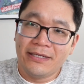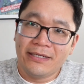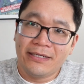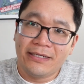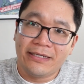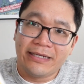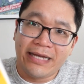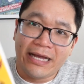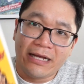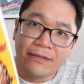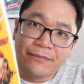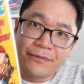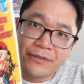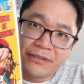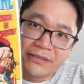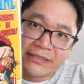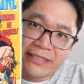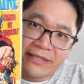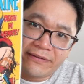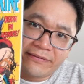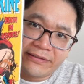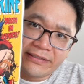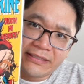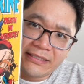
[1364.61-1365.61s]
Albert's
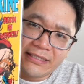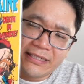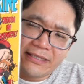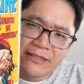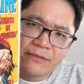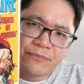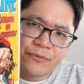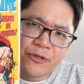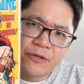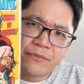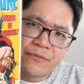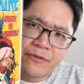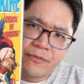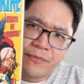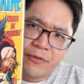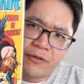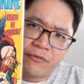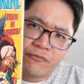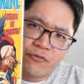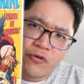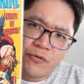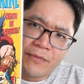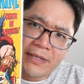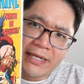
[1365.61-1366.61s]
kind of like they're
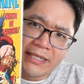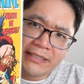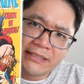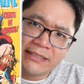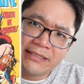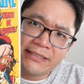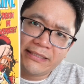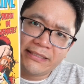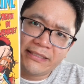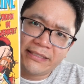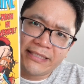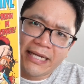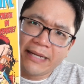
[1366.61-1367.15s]
both robots,